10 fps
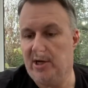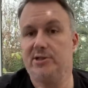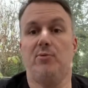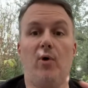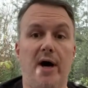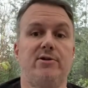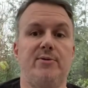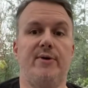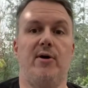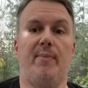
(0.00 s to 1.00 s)
So what else
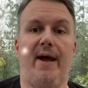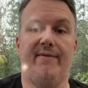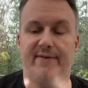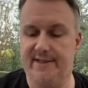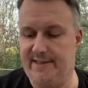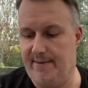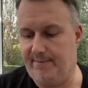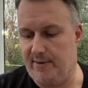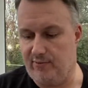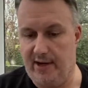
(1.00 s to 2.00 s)
have we got planned for
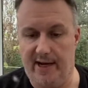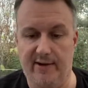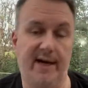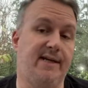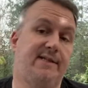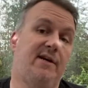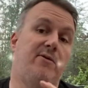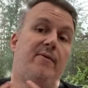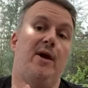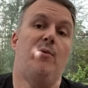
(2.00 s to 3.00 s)
December? Right, okay,
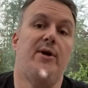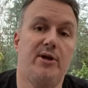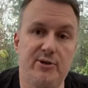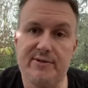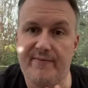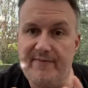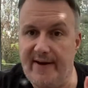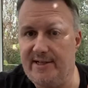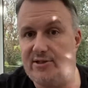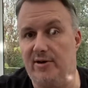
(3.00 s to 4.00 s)
so we're going to do some
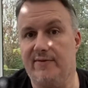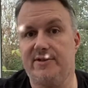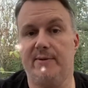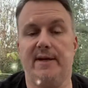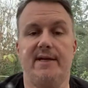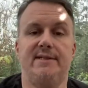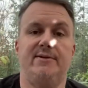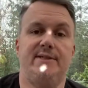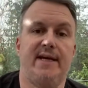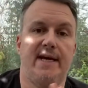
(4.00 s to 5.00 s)
face-offs. So we're going to
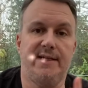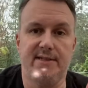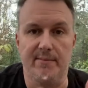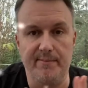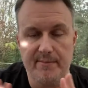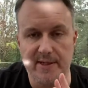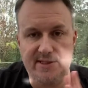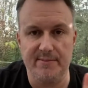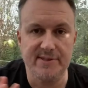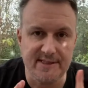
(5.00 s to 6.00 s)
sort of take some
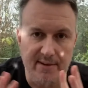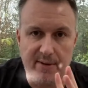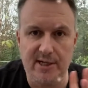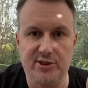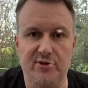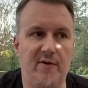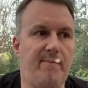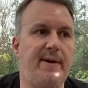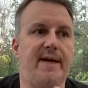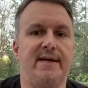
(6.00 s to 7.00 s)
similar sort
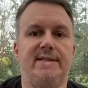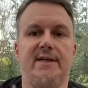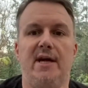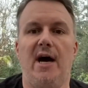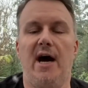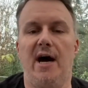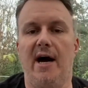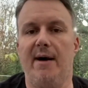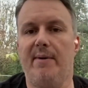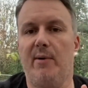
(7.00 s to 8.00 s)
of beers,
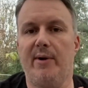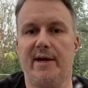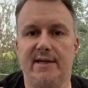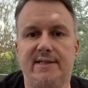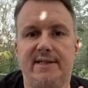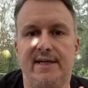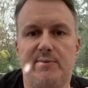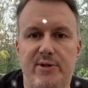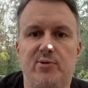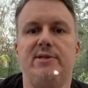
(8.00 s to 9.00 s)
and we're going to see
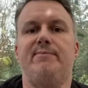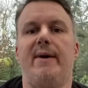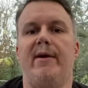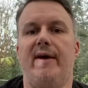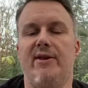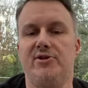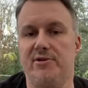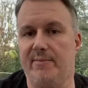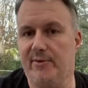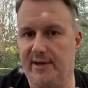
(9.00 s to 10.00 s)
which one's better out of the
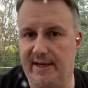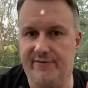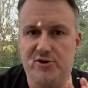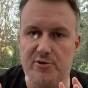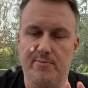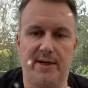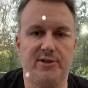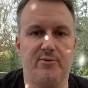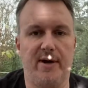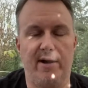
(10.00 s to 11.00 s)
two. I'm not going to give too
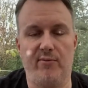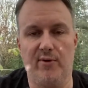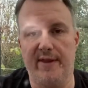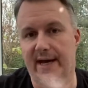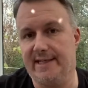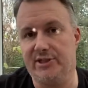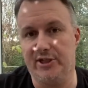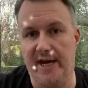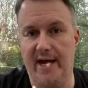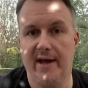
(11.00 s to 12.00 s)
much away of what that is
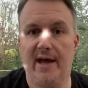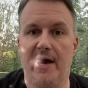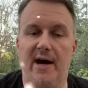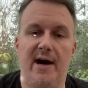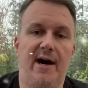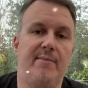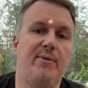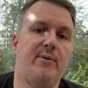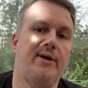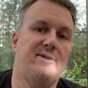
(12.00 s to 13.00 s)
yet, but
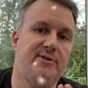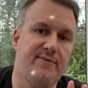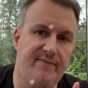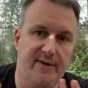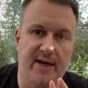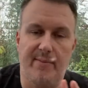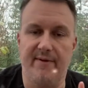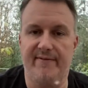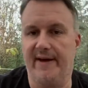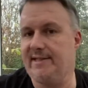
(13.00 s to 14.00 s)
we're going to do a couple
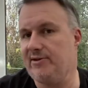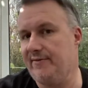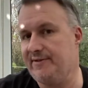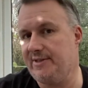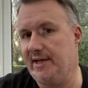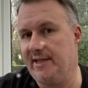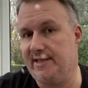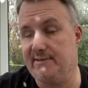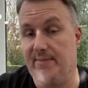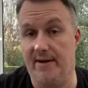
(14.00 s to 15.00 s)
of face-offs
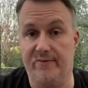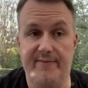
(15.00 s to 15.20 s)
this month.